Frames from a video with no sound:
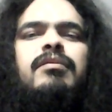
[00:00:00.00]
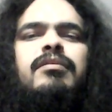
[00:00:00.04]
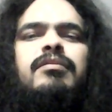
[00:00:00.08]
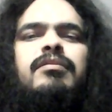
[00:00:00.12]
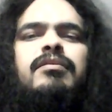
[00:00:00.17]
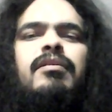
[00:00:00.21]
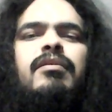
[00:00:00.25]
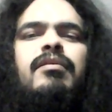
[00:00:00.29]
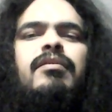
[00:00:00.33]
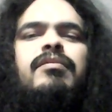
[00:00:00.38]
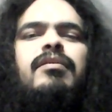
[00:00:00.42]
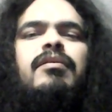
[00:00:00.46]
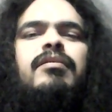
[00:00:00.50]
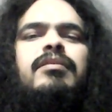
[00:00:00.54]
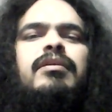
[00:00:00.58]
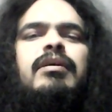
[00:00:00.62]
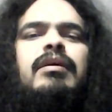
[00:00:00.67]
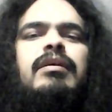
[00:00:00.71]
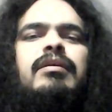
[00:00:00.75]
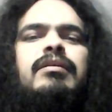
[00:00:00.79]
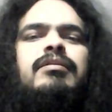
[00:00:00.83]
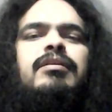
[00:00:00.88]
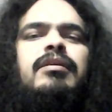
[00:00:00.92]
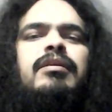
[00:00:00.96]
So those
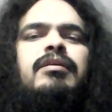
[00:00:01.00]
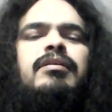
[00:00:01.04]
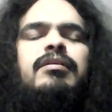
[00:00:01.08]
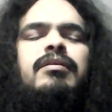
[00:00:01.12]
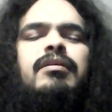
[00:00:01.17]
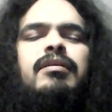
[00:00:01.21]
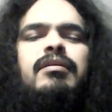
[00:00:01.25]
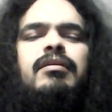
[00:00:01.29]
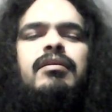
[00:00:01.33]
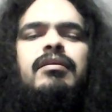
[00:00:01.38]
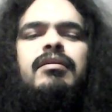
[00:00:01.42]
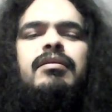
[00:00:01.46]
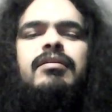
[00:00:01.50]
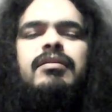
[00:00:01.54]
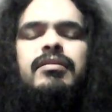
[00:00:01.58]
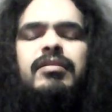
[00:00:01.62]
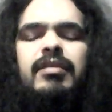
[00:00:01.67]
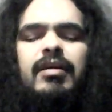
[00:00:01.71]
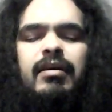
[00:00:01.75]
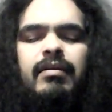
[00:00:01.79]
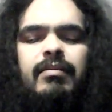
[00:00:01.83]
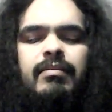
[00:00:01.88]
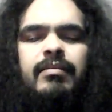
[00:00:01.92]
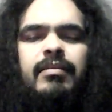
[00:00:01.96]
are just
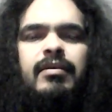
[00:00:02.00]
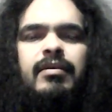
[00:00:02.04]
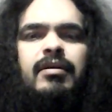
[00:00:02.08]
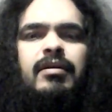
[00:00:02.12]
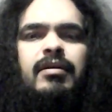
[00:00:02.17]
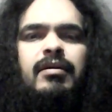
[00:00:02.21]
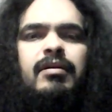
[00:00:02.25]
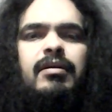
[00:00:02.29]
some